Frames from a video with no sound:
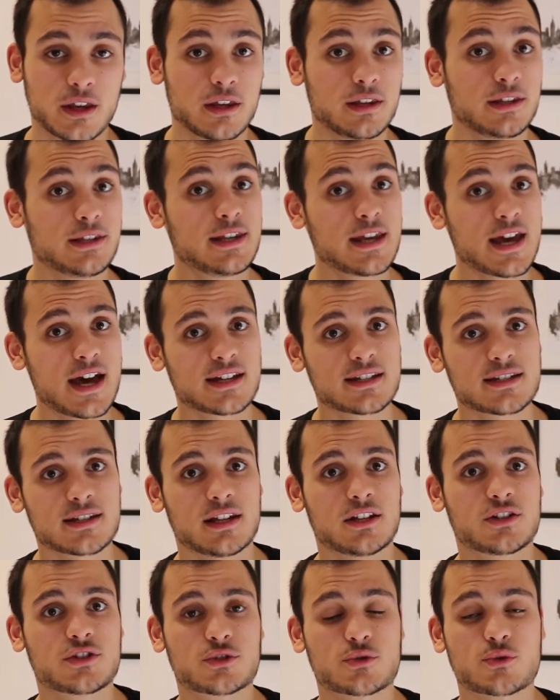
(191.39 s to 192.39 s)
Yes,
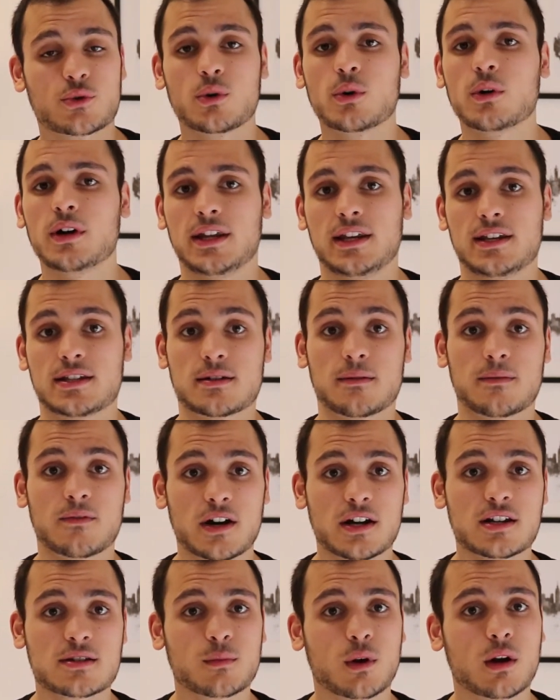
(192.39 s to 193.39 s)
it's true, it is a
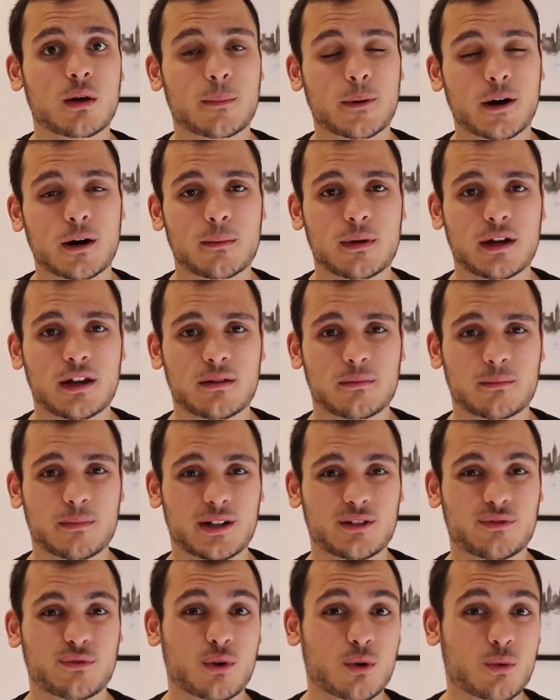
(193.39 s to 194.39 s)
very small apartment,
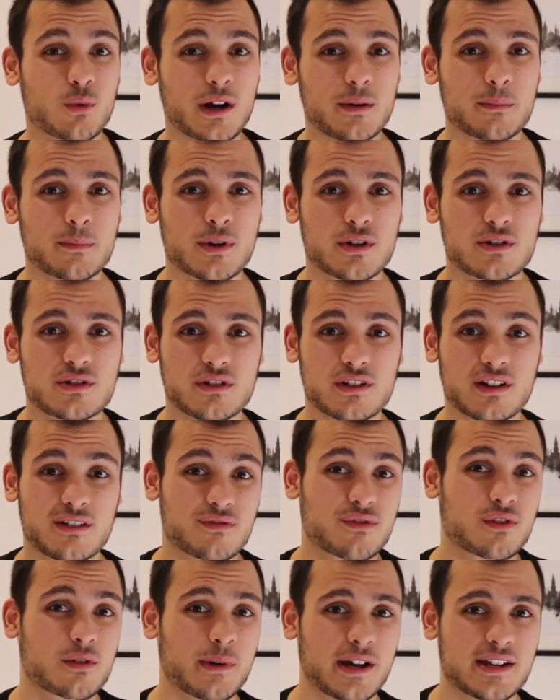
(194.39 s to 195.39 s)
but for one person
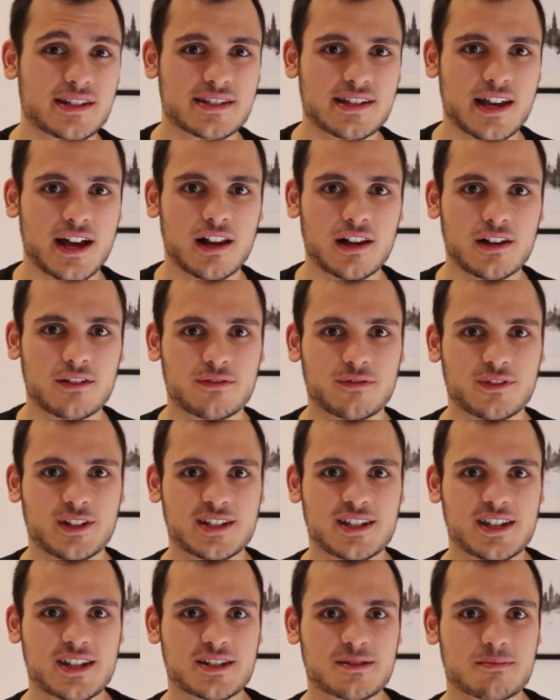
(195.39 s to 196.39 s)
and for myself,
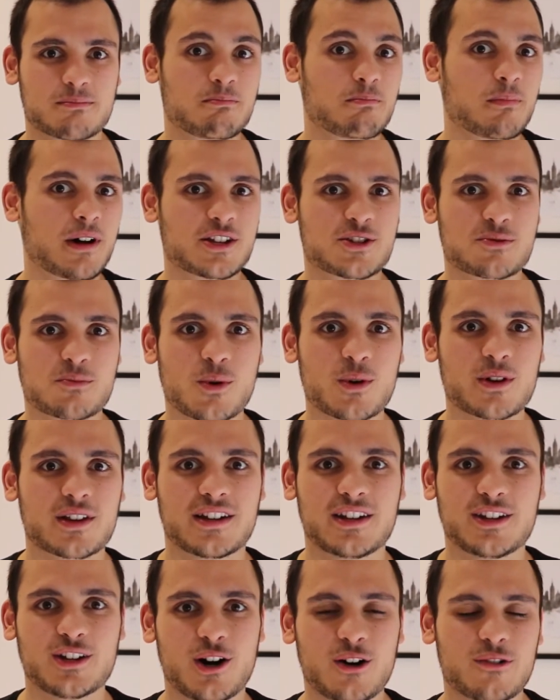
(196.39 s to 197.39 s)
this is much more
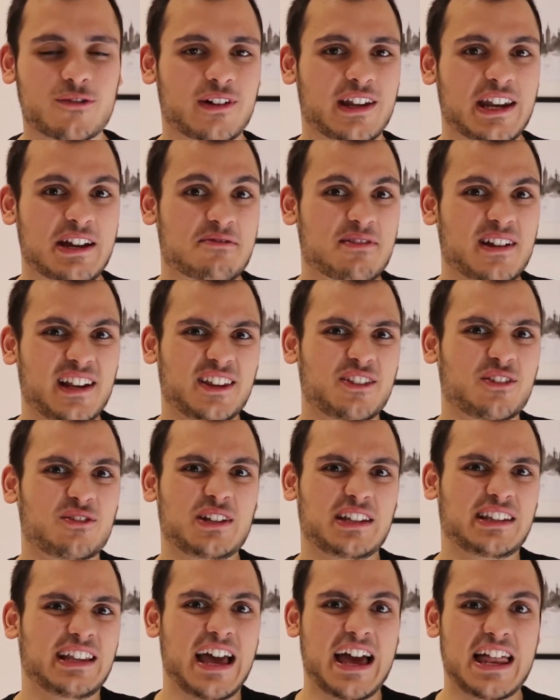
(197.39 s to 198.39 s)
than enough, and I really don't
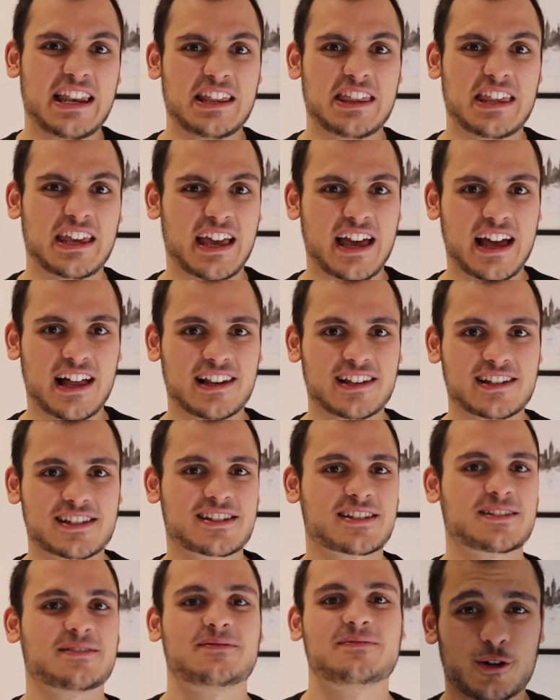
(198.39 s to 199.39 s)
need anything
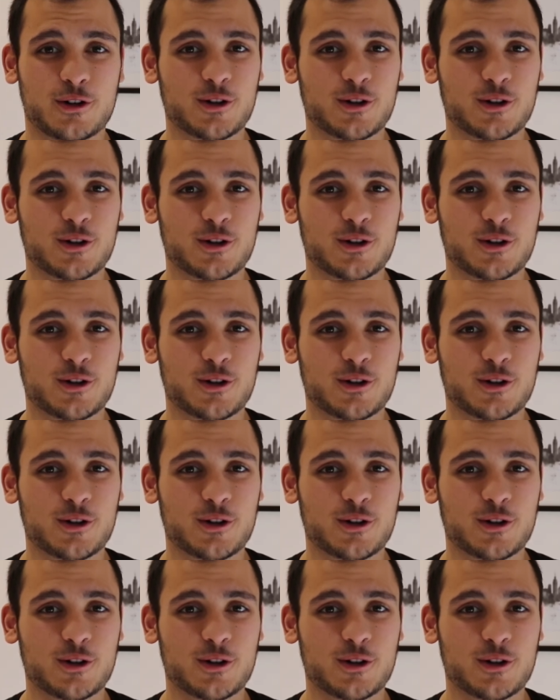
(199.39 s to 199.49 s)
else.